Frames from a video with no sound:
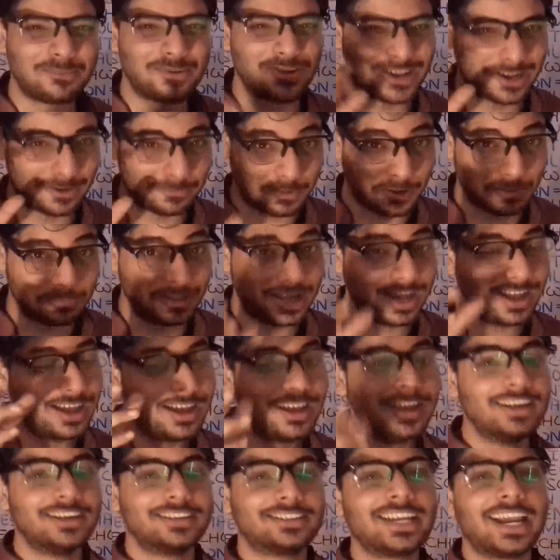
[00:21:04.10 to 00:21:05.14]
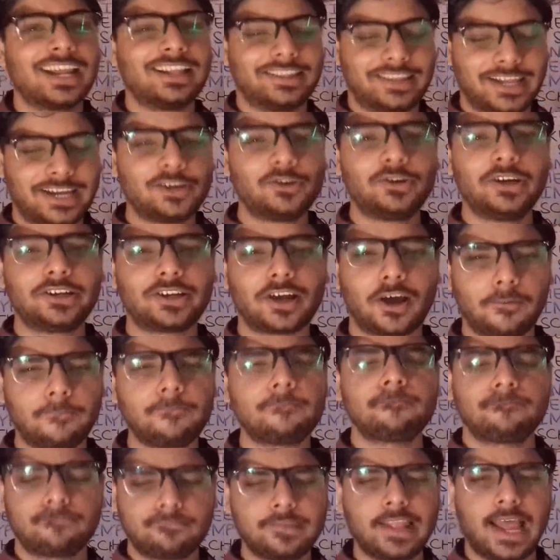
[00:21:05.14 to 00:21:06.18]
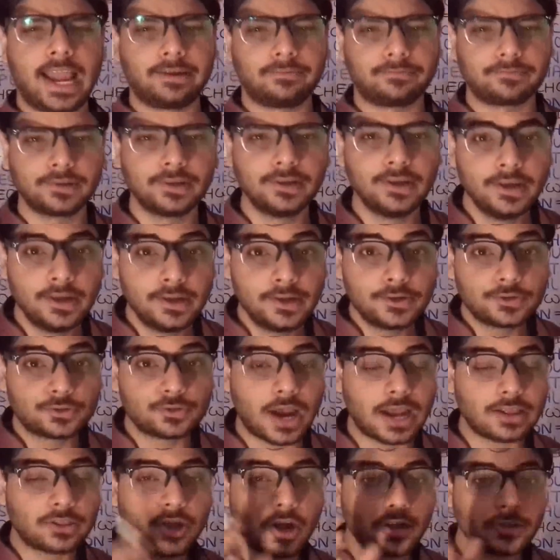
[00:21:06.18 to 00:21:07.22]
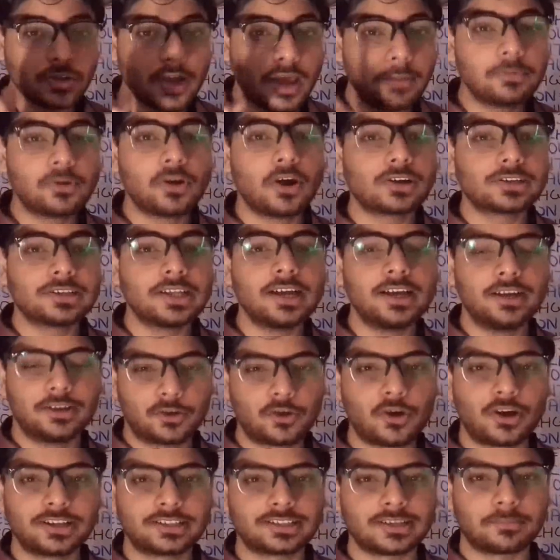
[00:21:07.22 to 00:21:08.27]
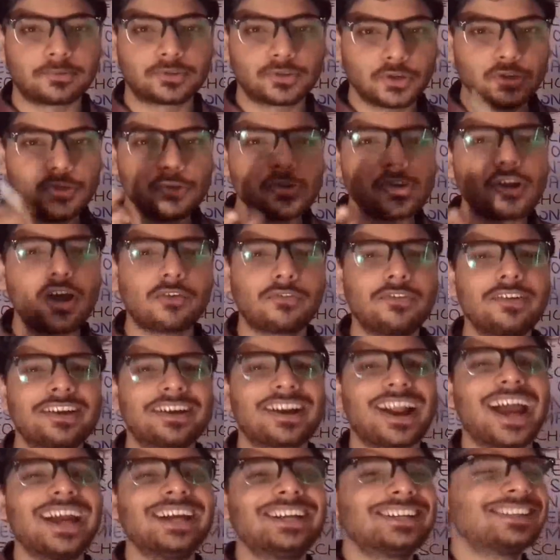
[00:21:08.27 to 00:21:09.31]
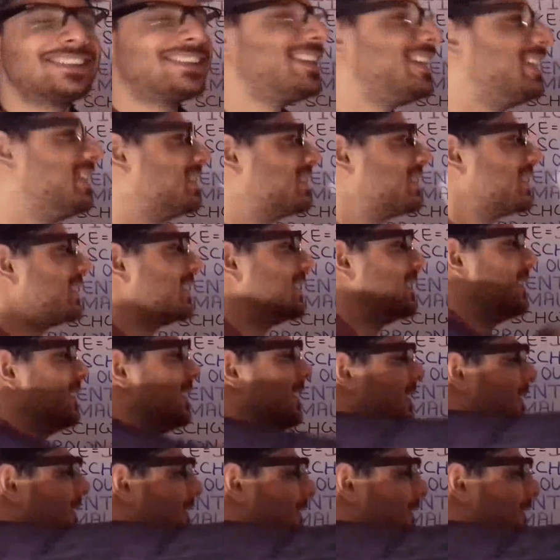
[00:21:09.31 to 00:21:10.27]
these are belonging from the cell, the unit of life. So I thought you have got the concept. So you could often write these.